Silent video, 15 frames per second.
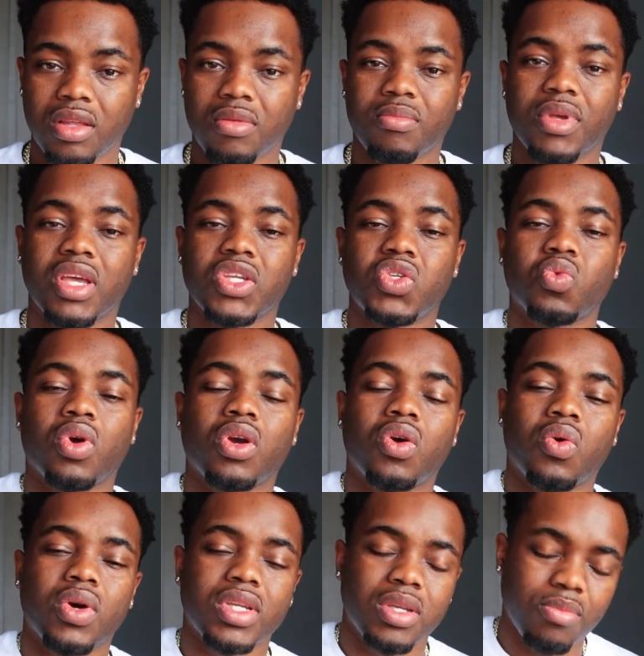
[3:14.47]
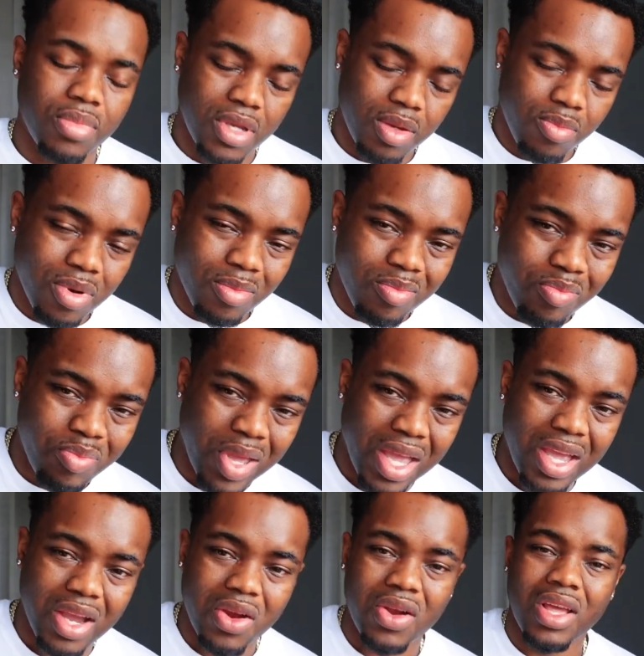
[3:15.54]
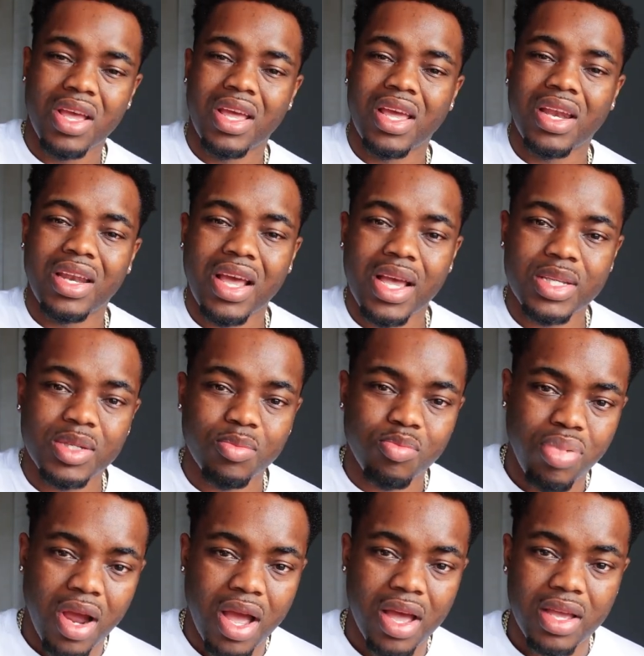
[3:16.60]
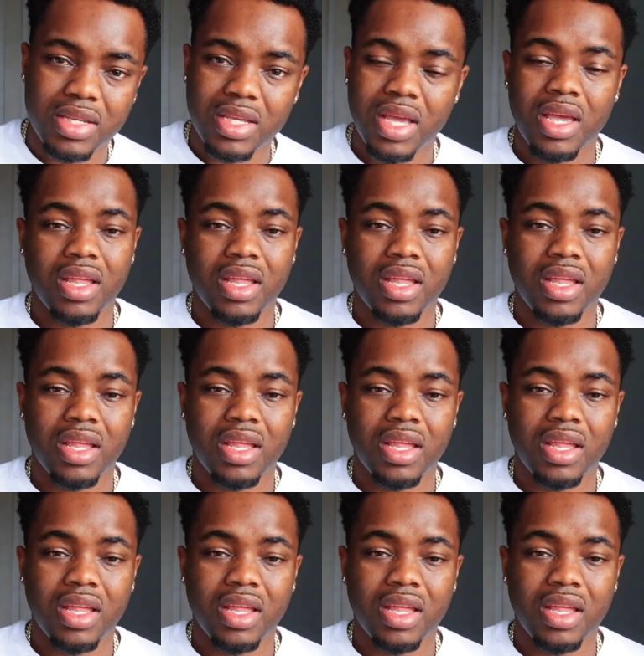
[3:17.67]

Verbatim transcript: because you are going to be prepared and not surprised.